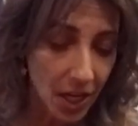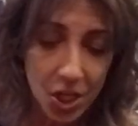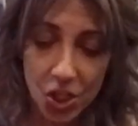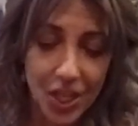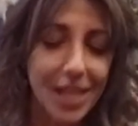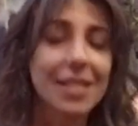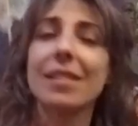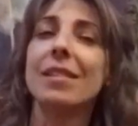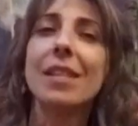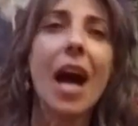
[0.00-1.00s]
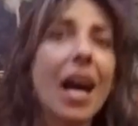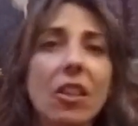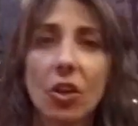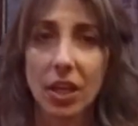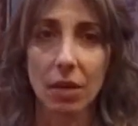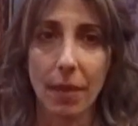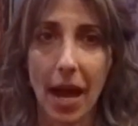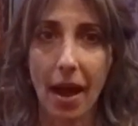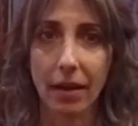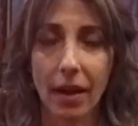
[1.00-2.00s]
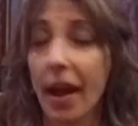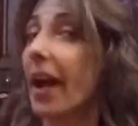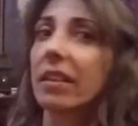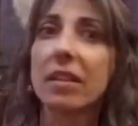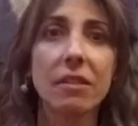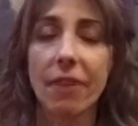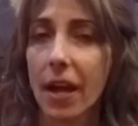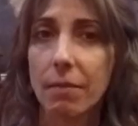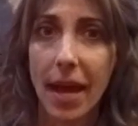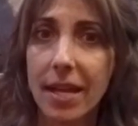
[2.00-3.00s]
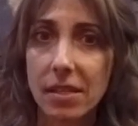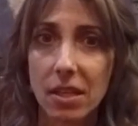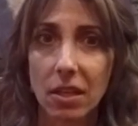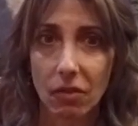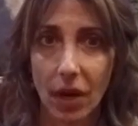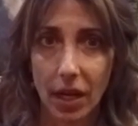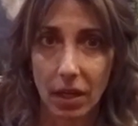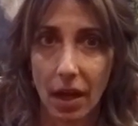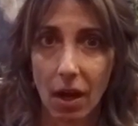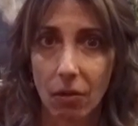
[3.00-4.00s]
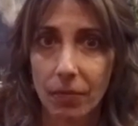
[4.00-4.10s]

She is not looking back at the Divine Masculine right now.